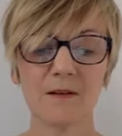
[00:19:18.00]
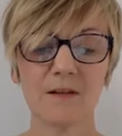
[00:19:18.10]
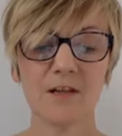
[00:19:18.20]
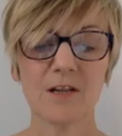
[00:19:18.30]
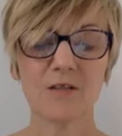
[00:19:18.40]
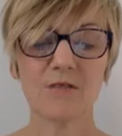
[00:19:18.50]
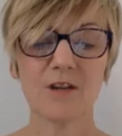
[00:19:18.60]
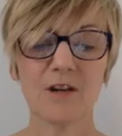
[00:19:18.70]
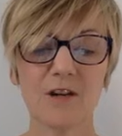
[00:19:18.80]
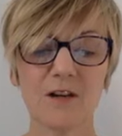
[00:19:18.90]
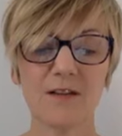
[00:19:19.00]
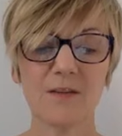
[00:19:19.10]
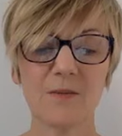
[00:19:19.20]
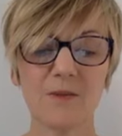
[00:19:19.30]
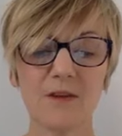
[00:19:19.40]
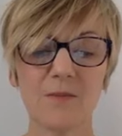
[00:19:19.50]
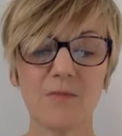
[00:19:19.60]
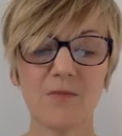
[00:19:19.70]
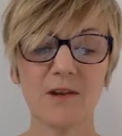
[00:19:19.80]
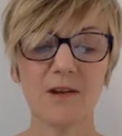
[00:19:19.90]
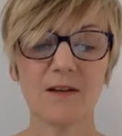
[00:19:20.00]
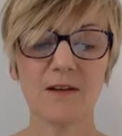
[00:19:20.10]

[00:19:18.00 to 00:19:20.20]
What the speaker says: Gentle rise with the in-breath.